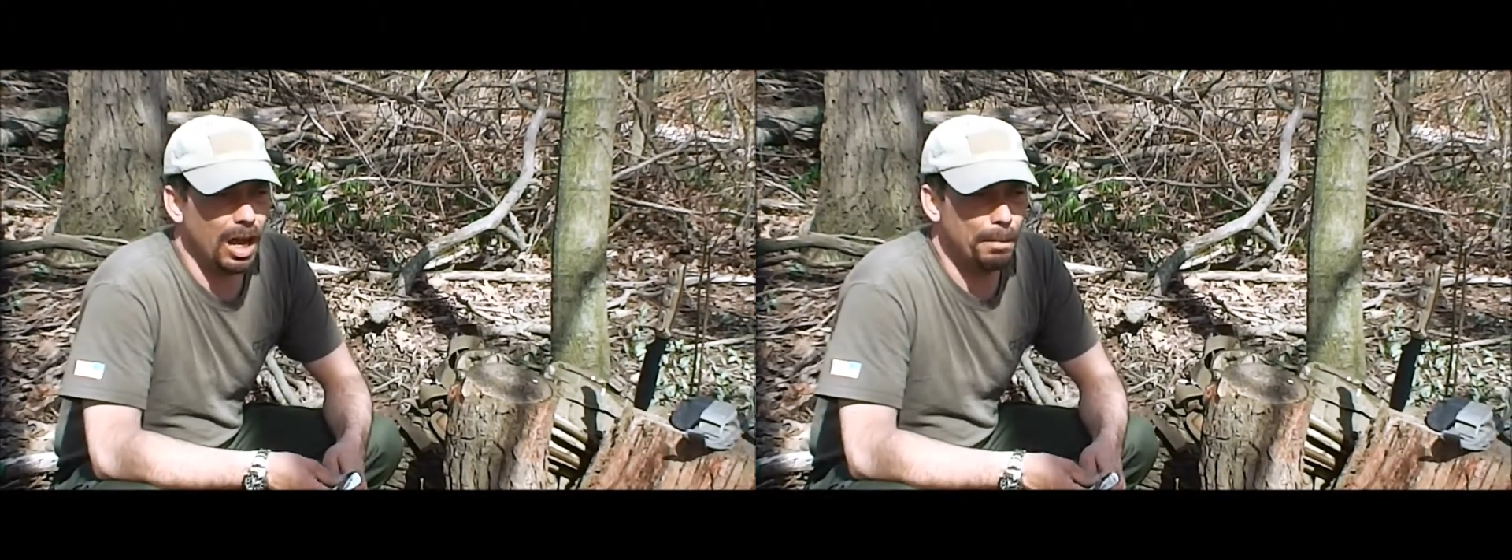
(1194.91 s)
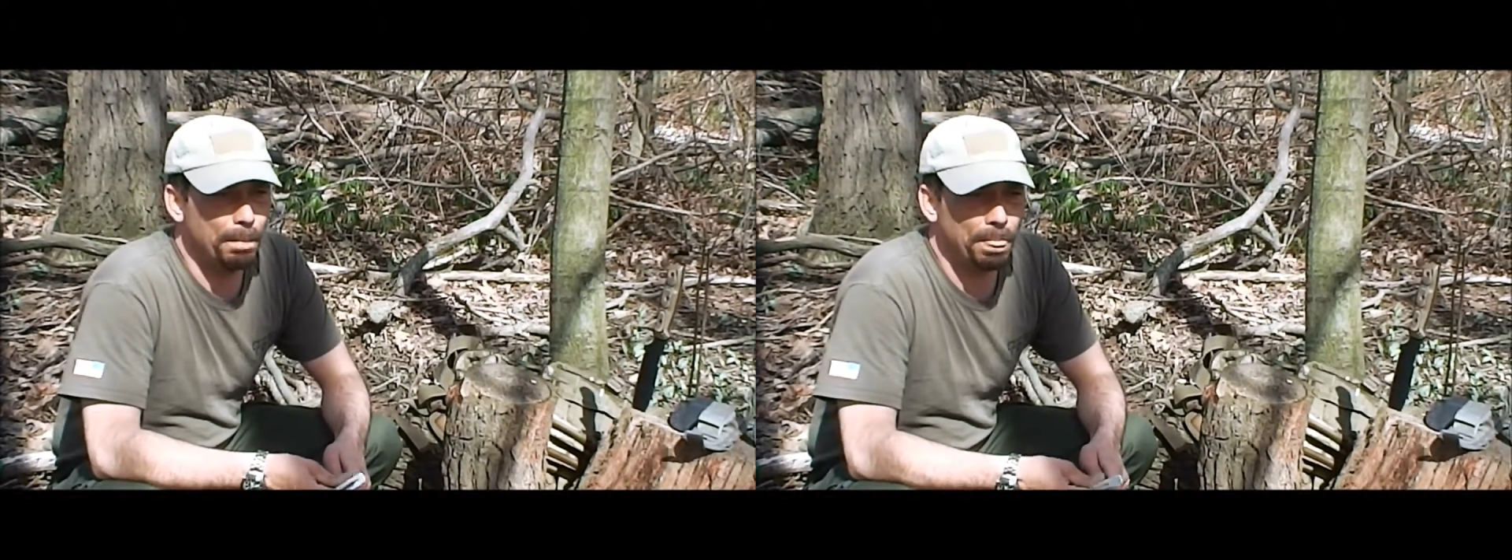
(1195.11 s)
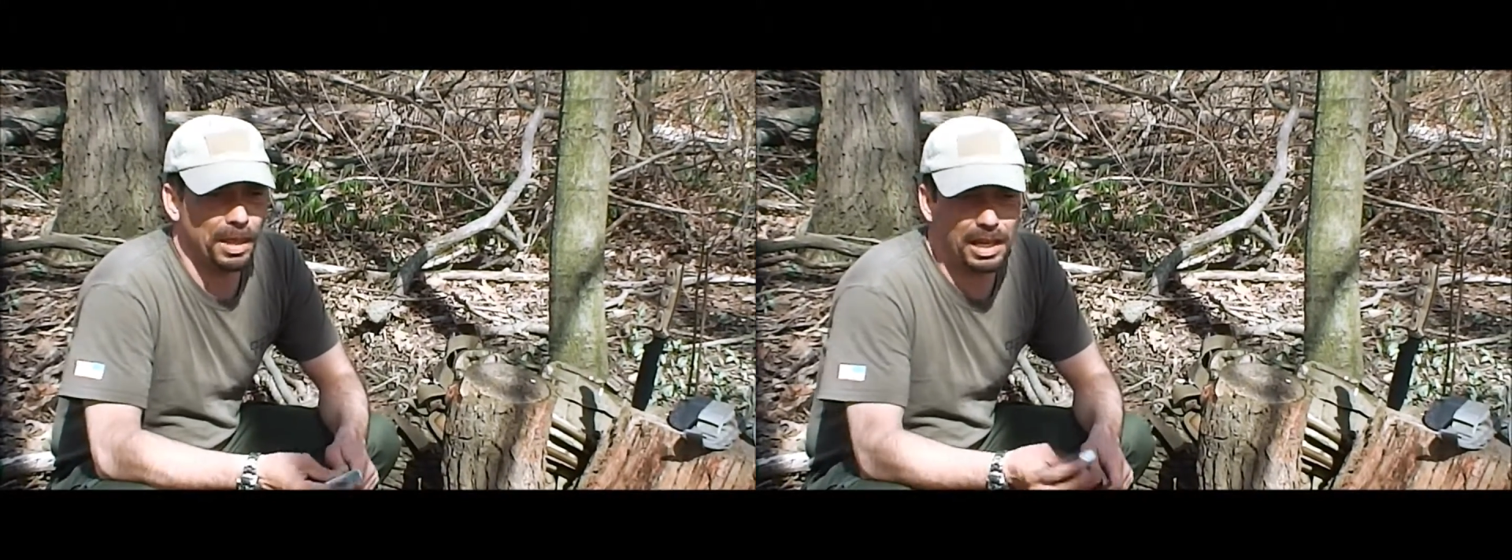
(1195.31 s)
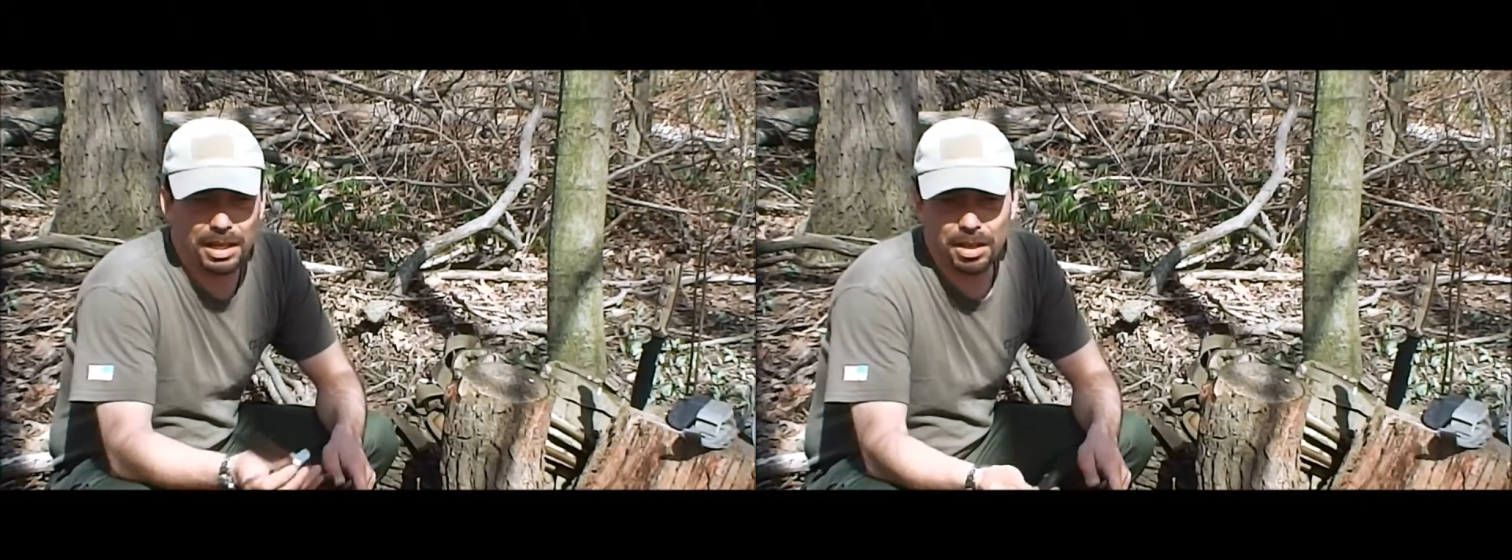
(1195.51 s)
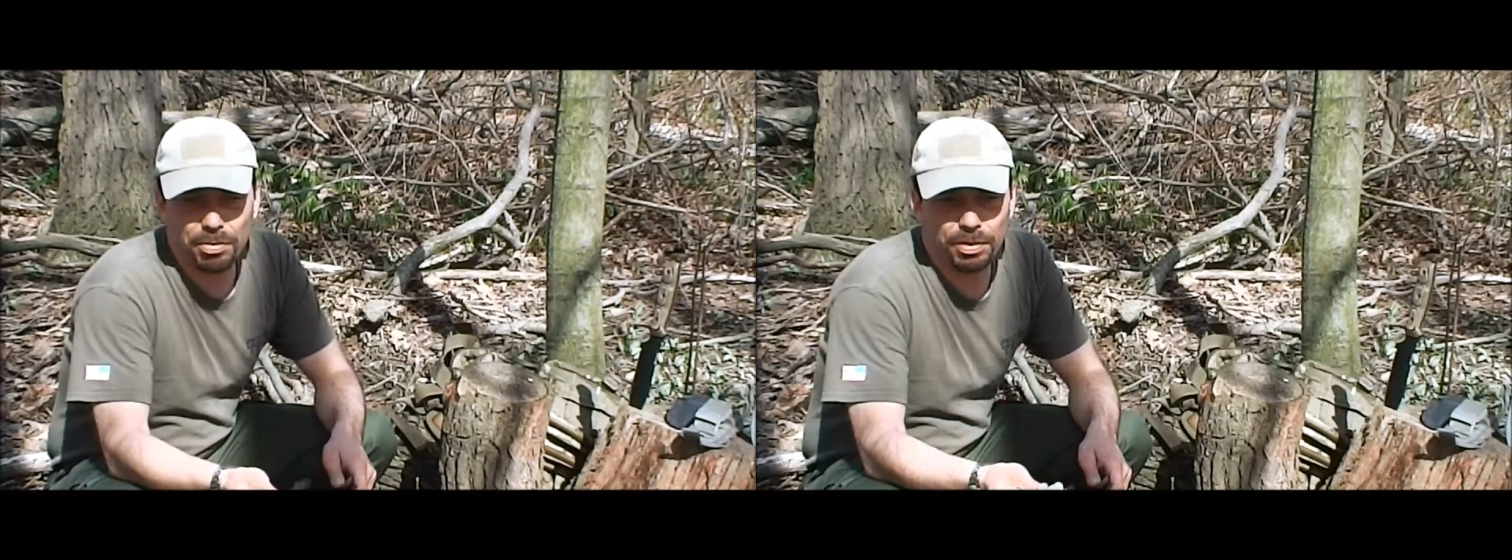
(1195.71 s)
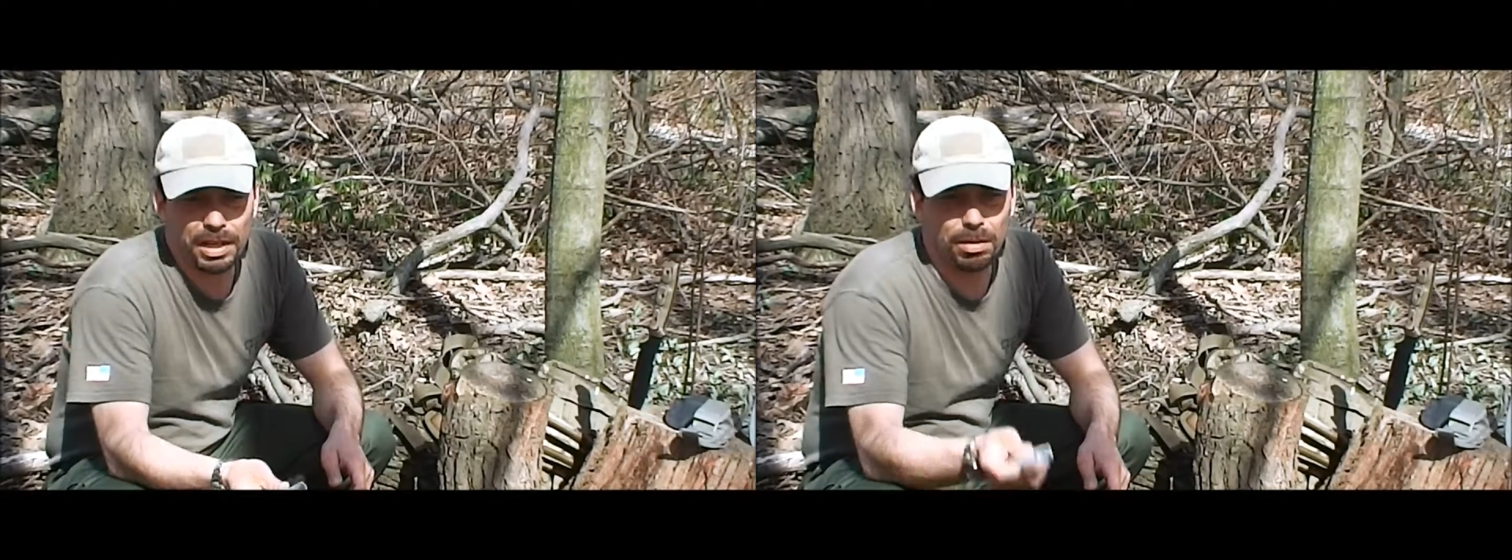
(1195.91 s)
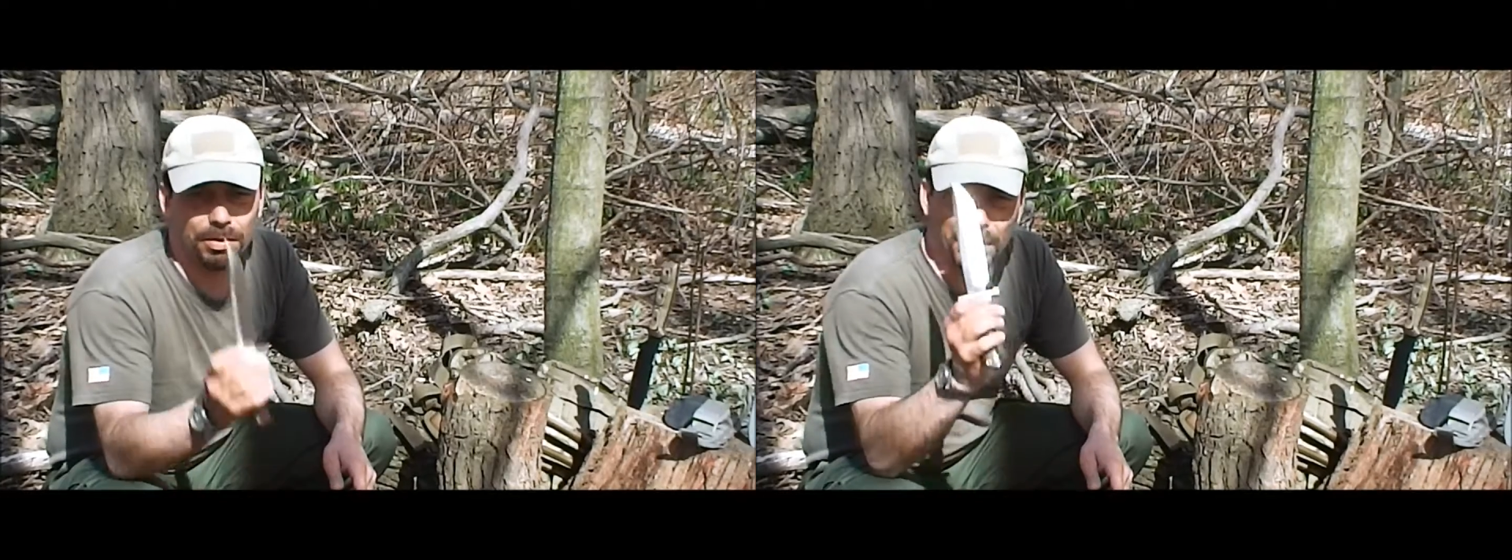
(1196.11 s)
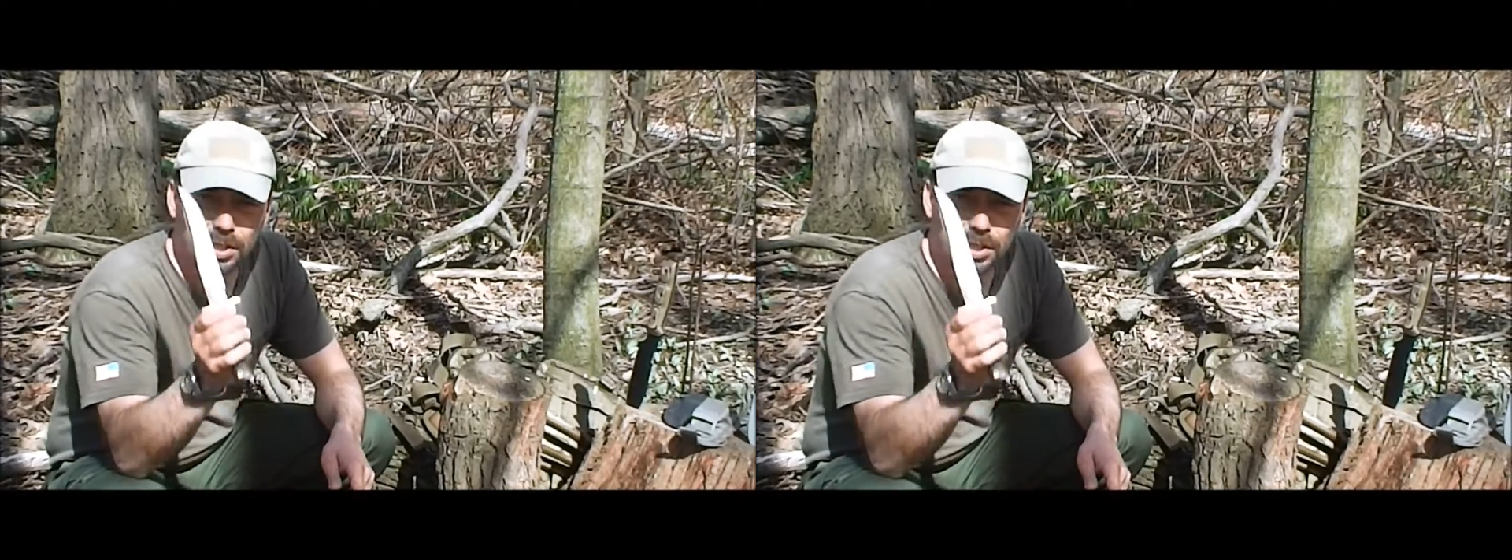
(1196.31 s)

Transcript: Um, In the field,